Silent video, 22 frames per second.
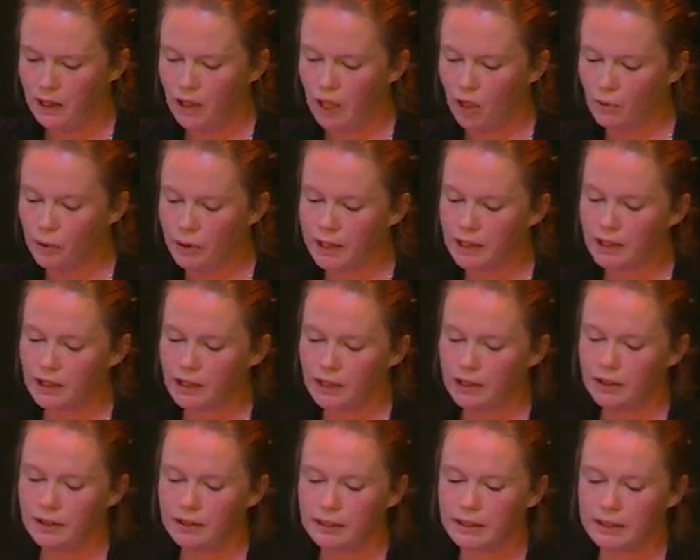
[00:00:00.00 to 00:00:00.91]
And we
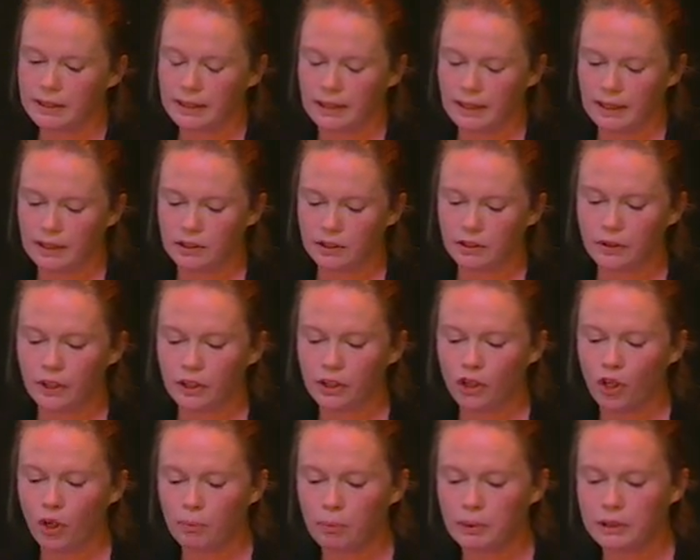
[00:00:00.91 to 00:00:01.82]
concluded that although
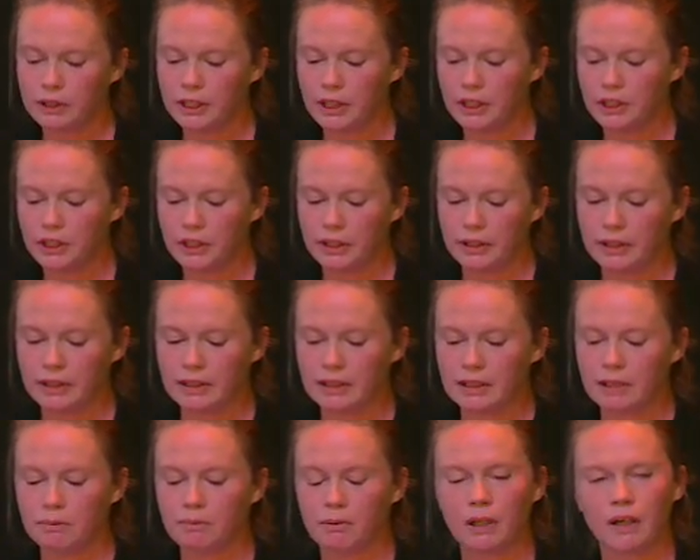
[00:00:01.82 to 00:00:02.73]
competition in the
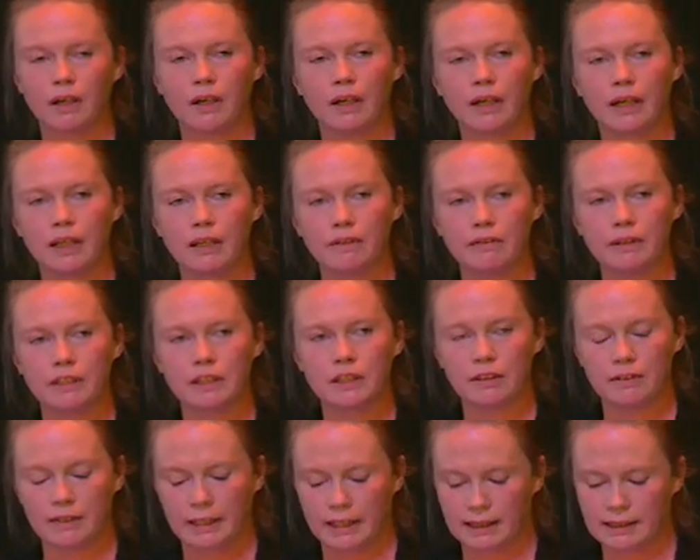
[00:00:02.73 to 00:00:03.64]
supply of
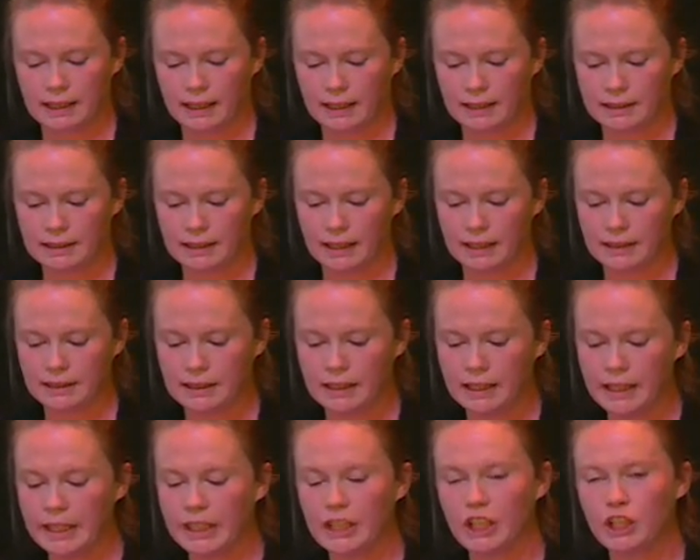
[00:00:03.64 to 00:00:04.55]
indirect access
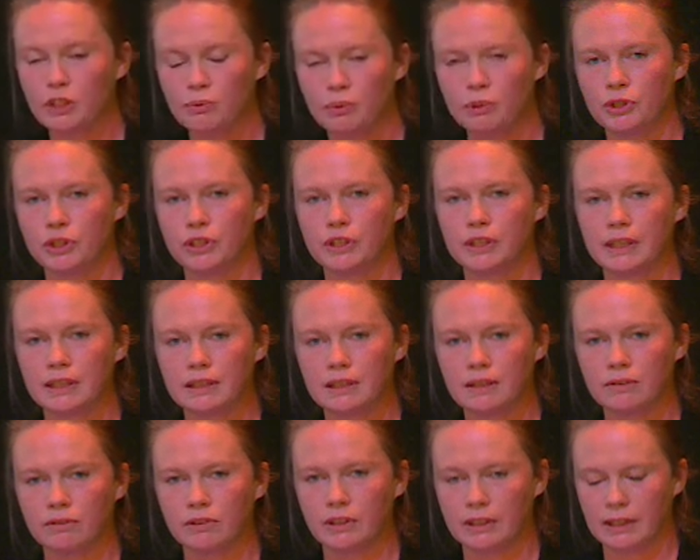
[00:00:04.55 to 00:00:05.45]
is producing
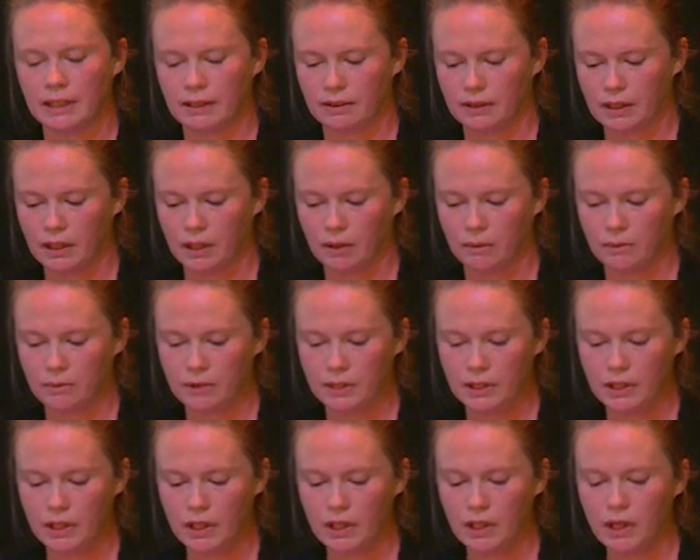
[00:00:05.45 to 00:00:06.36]
some good
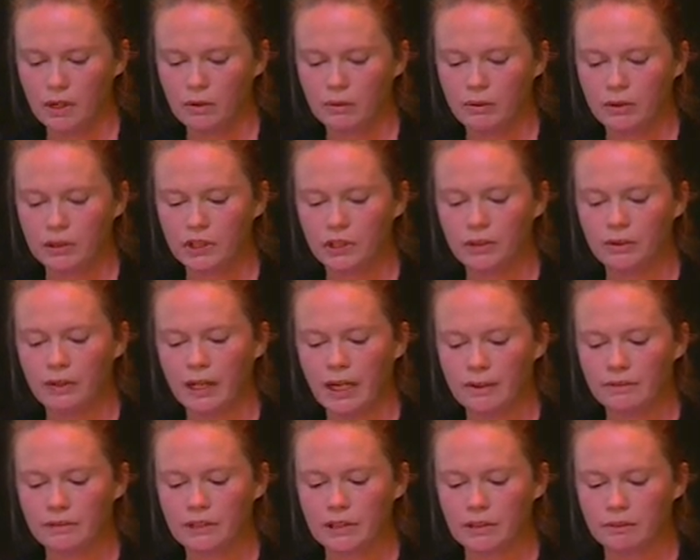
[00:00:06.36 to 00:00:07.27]
outcomes, we do
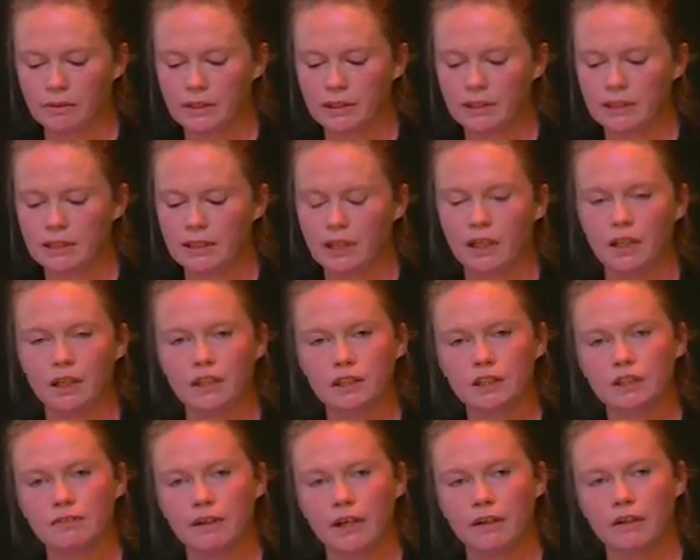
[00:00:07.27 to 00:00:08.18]
have some
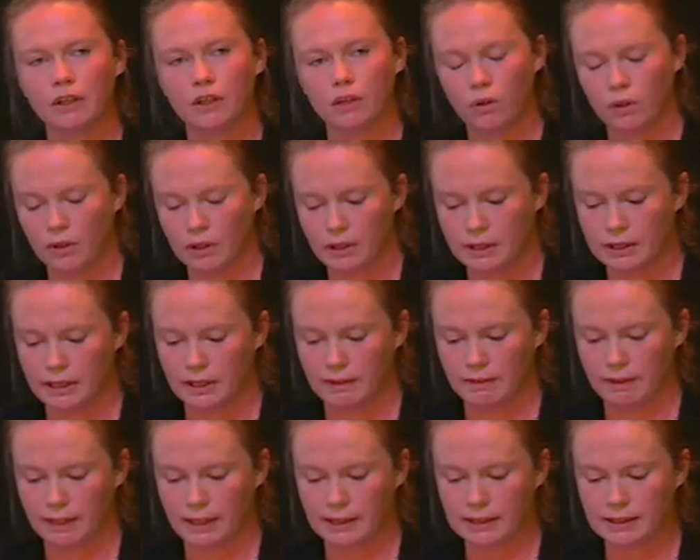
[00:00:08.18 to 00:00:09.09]
concerns around the quality of
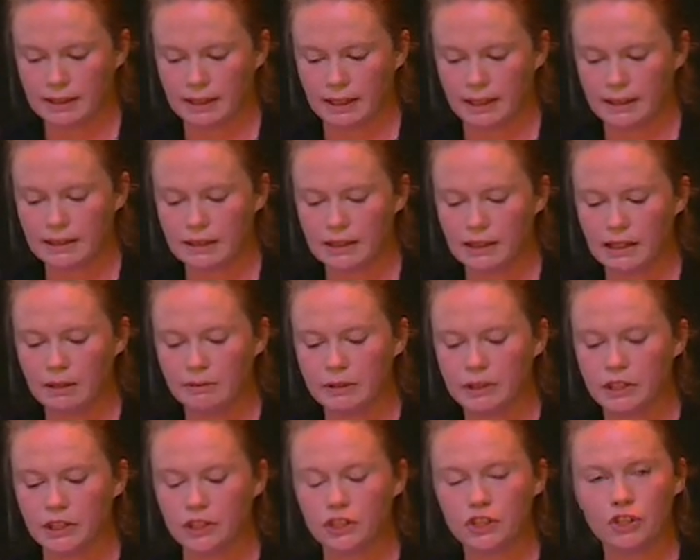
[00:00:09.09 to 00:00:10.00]
access,
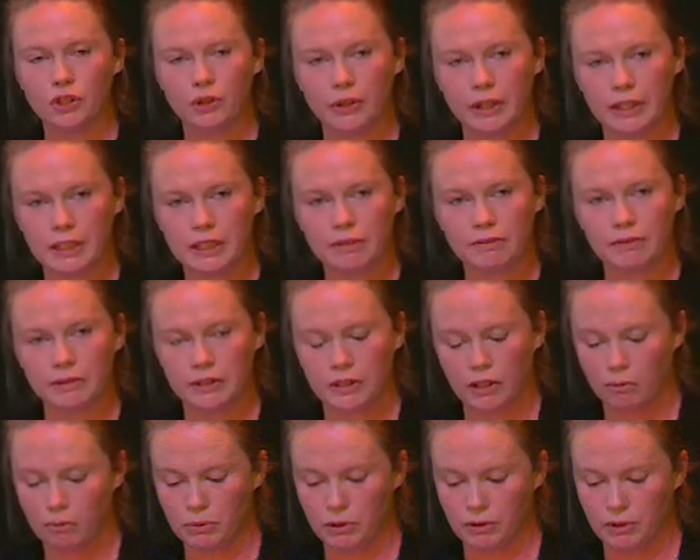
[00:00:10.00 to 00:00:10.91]
limited choice for
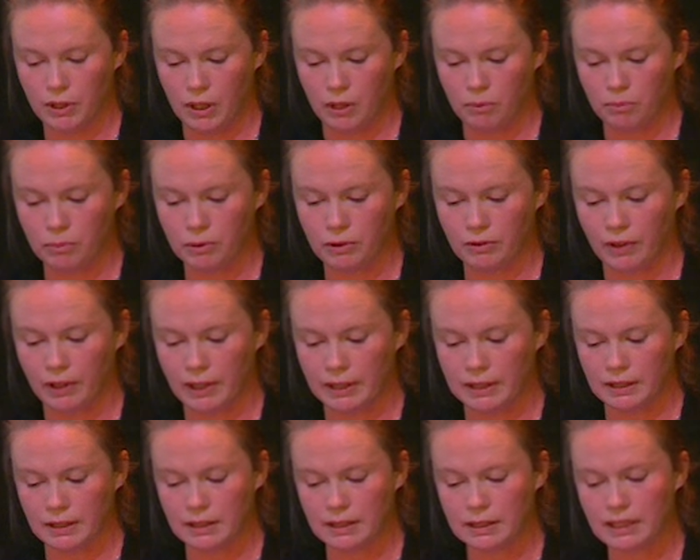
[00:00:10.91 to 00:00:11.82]
some
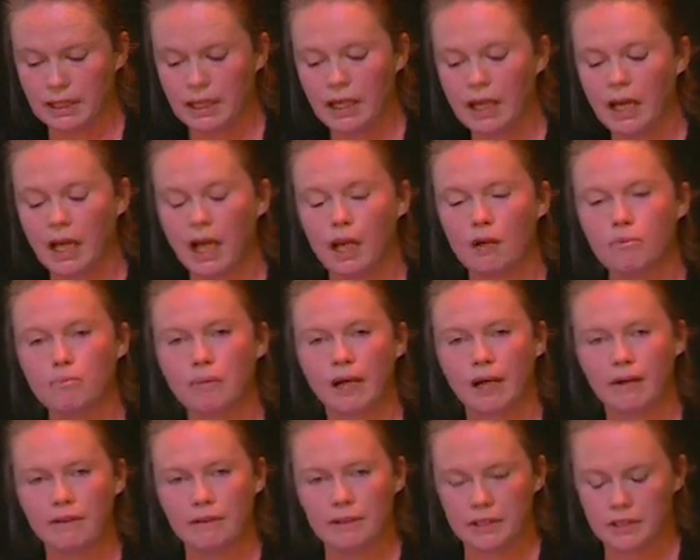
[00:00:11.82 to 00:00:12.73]
providers, and
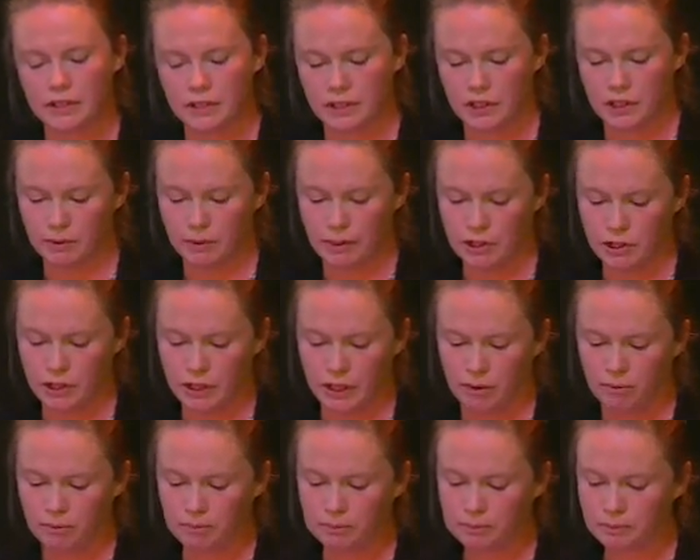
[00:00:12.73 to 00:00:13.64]
barriers to switching.